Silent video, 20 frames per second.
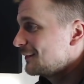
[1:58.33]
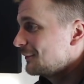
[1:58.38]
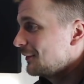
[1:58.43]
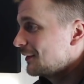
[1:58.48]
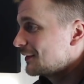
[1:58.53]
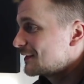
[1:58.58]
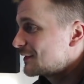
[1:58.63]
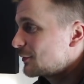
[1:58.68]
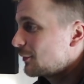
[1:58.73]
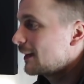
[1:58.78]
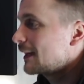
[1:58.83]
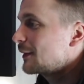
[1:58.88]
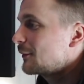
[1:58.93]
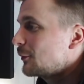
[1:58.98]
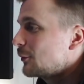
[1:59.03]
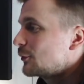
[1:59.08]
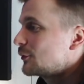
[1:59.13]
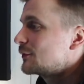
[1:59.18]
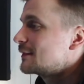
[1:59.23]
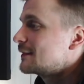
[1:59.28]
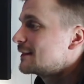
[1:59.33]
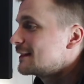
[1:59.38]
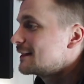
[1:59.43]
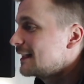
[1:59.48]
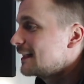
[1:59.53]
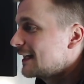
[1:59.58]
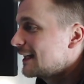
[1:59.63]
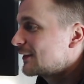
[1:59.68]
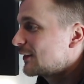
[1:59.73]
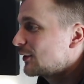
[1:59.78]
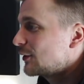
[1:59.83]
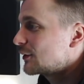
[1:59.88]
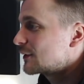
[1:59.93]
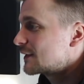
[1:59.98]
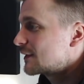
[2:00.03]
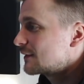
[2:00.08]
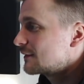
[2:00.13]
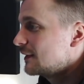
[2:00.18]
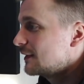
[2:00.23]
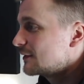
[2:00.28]
At 21 years
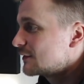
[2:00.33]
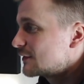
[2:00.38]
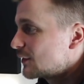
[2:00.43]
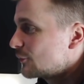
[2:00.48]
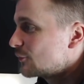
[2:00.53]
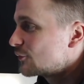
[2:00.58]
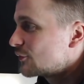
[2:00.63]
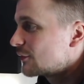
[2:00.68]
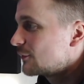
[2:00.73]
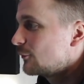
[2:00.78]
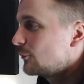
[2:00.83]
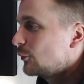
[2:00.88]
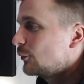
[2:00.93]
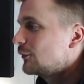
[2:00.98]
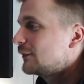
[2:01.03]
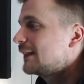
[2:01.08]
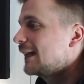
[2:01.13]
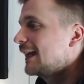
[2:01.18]
old and 201